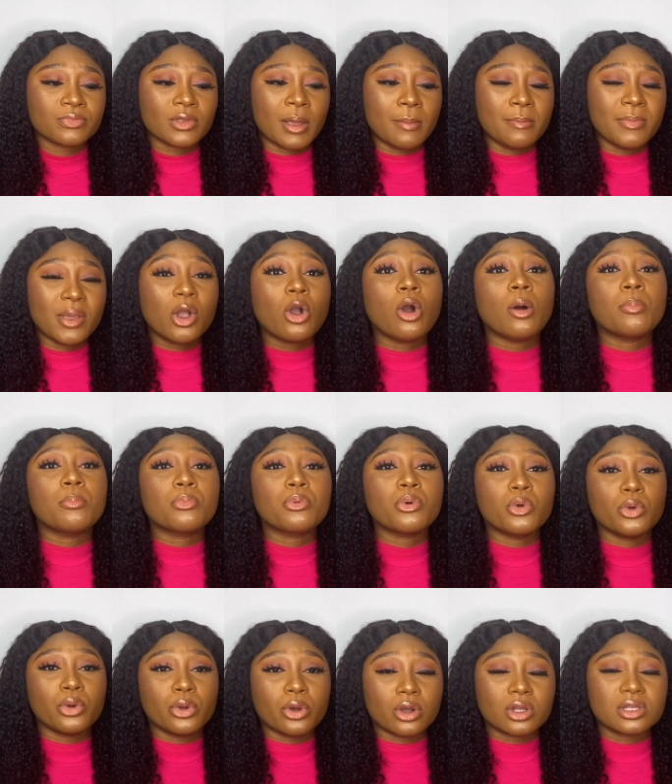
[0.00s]
makeup
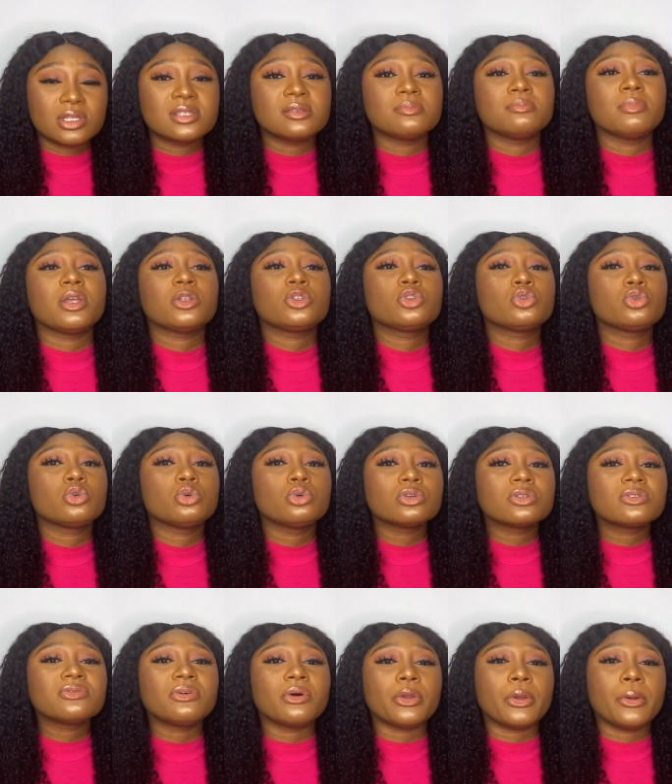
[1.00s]
products,
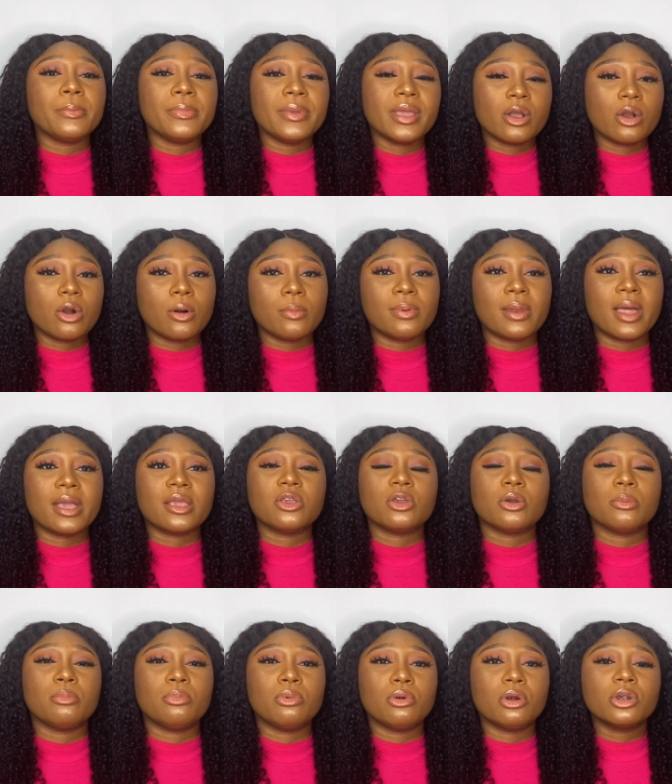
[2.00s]
tools for your makeup, like
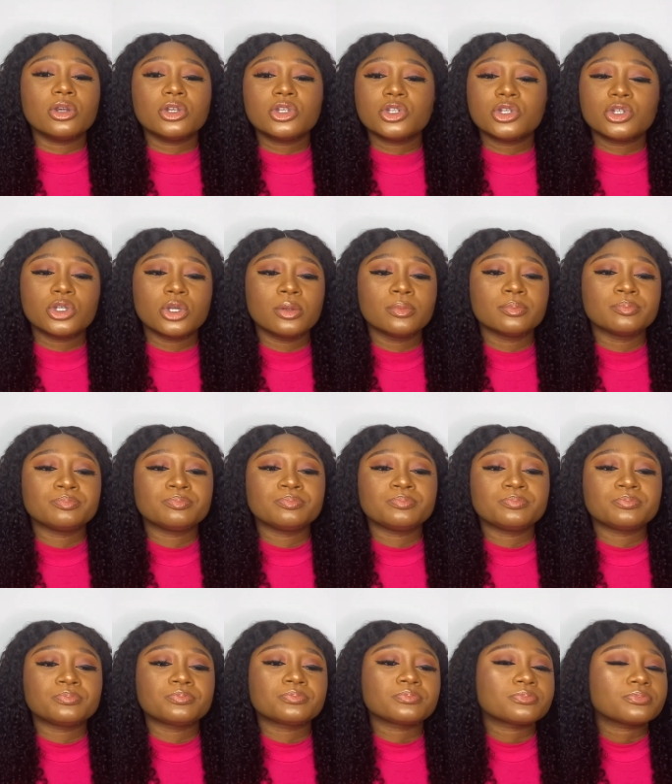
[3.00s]
your brush,
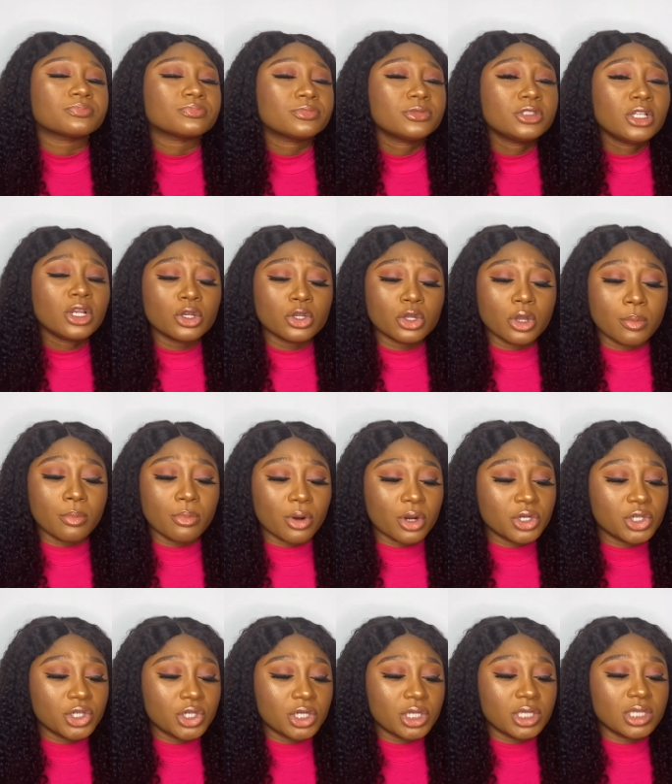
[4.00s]
your
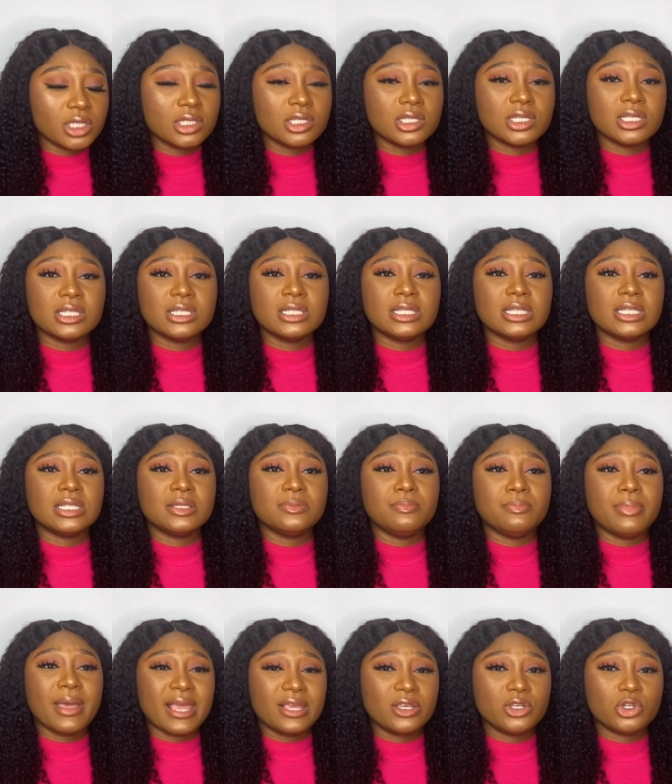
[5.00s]
brushes, it is
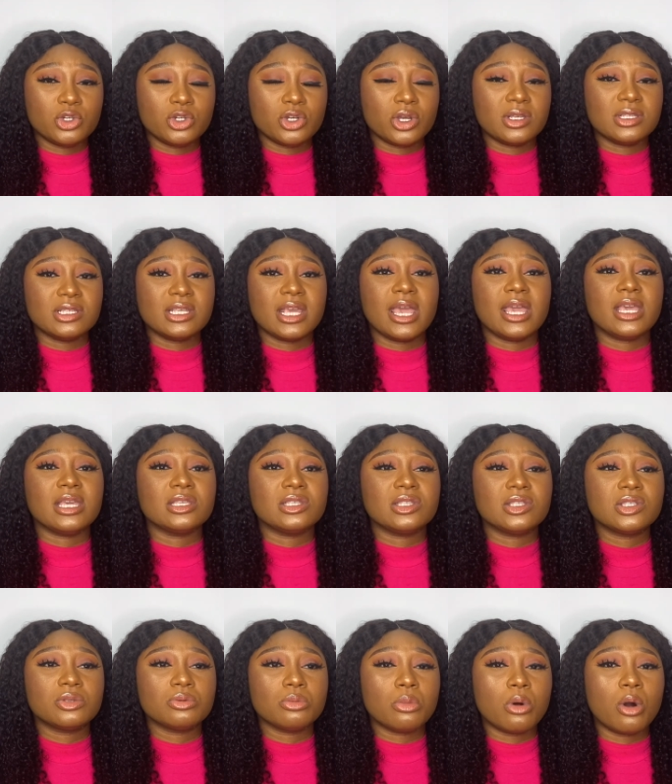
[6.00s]
best you just get a
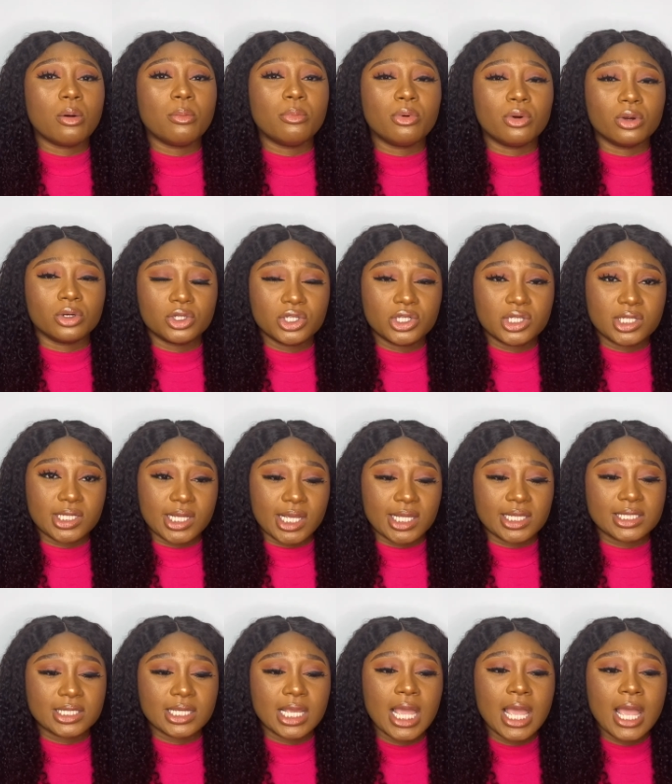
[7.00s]
small brush
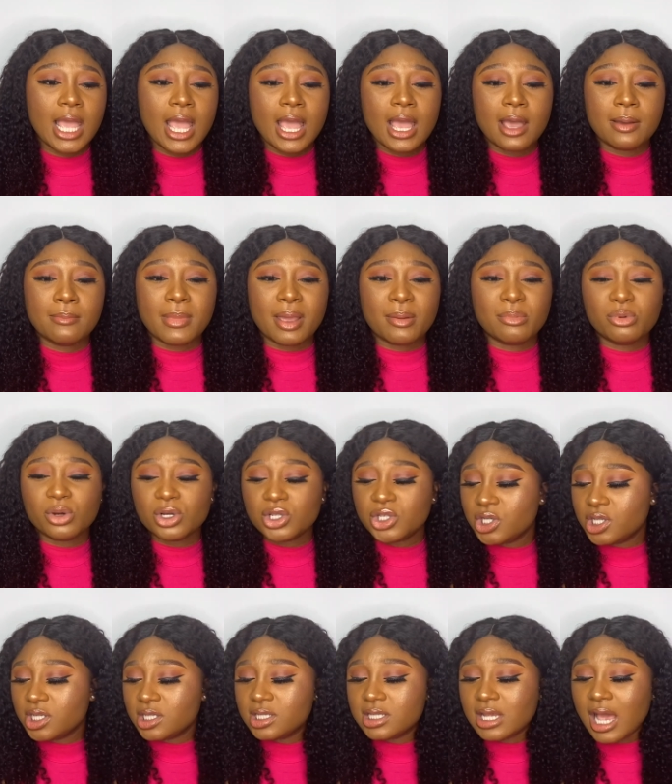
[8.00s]
set. My
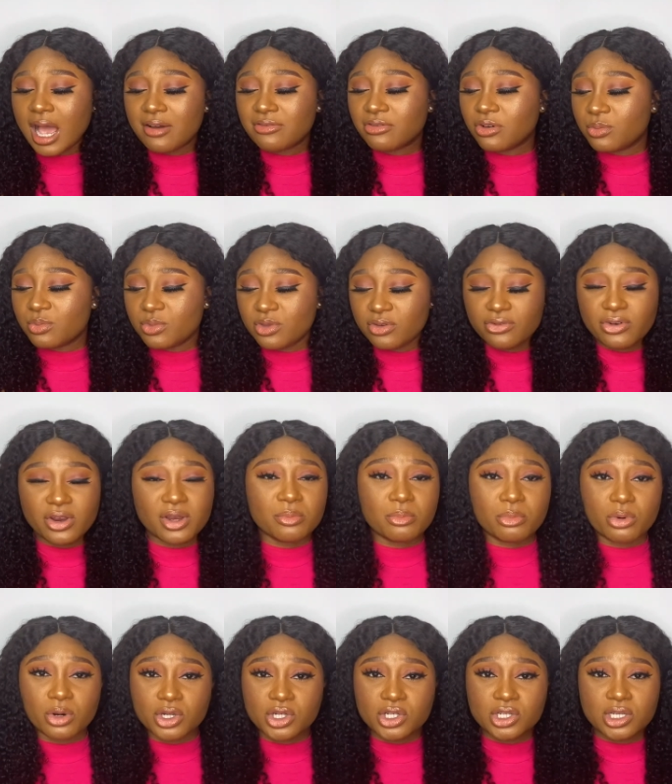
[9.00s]
brushes are from different
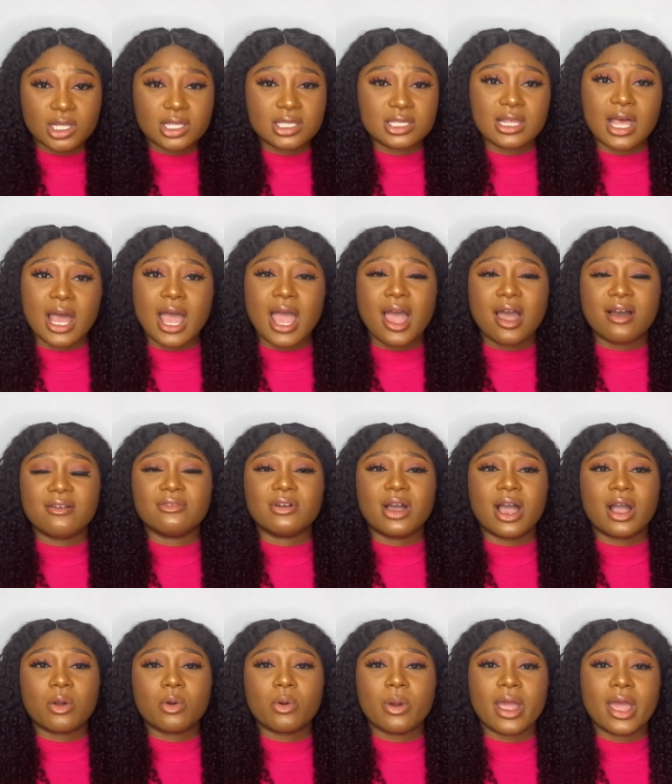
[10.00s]
brush sets that I
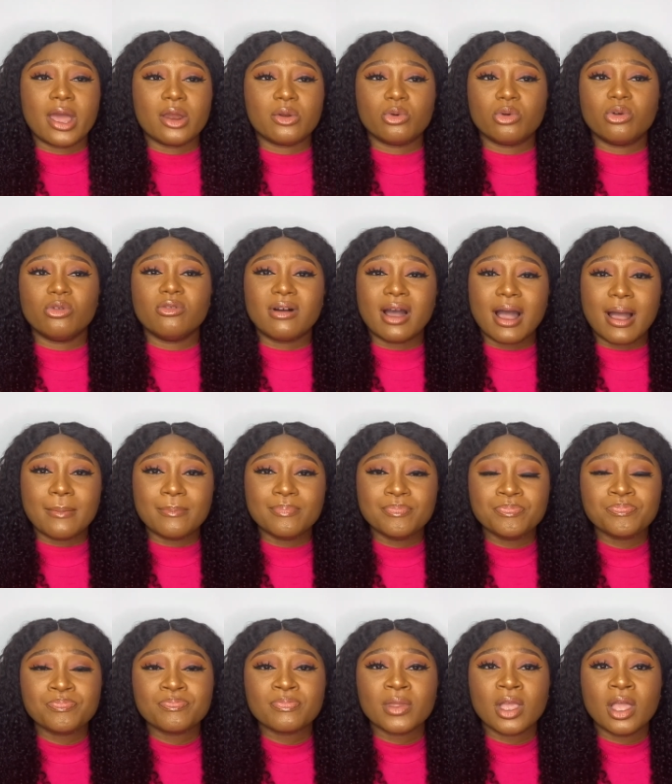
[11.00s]
have acquired
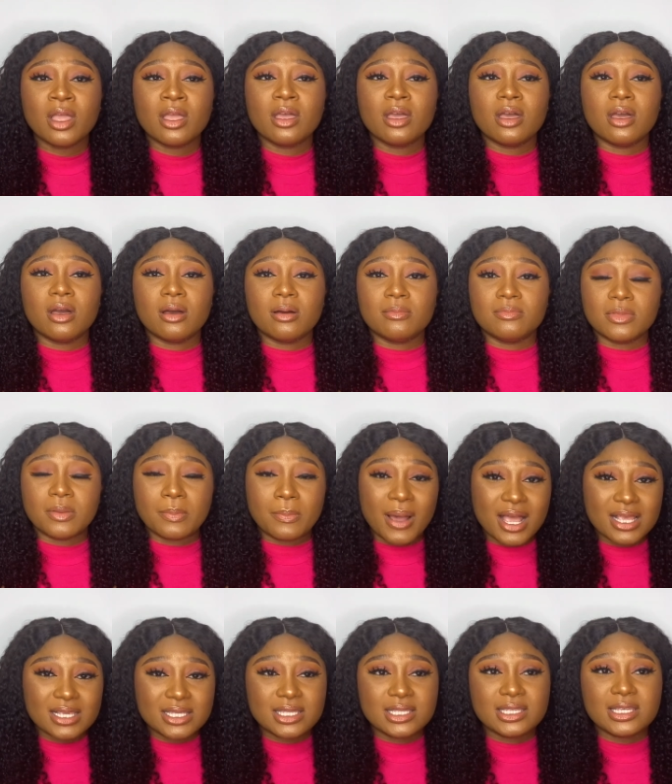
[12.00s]
over the
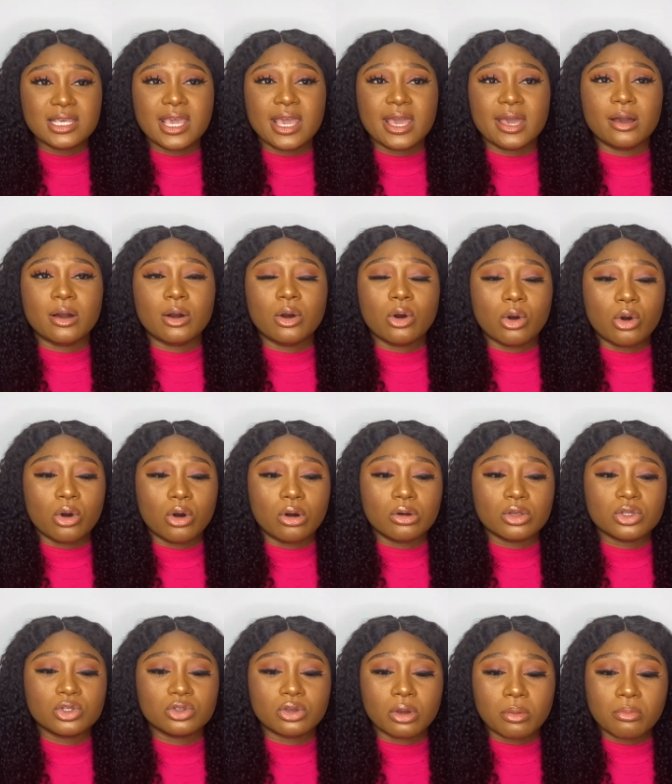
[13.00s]
past year
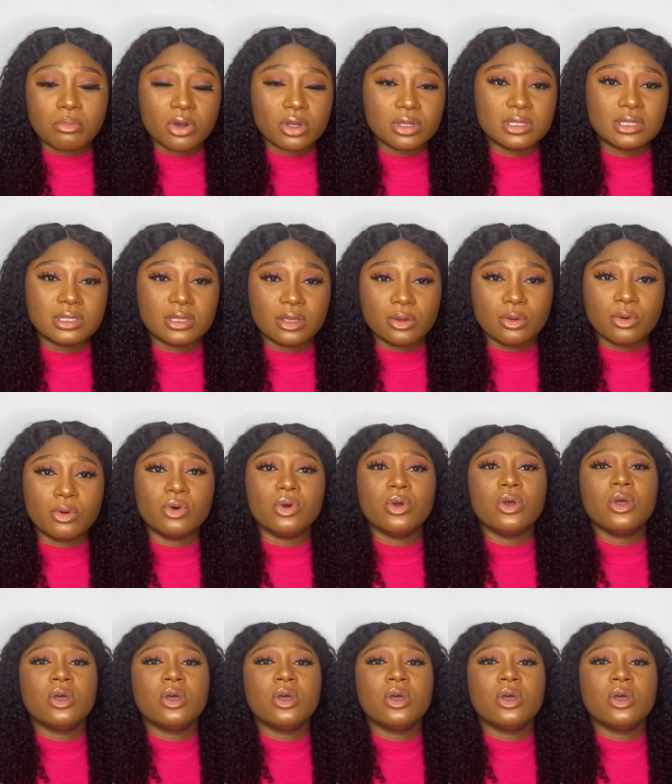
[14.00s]
or some months ago,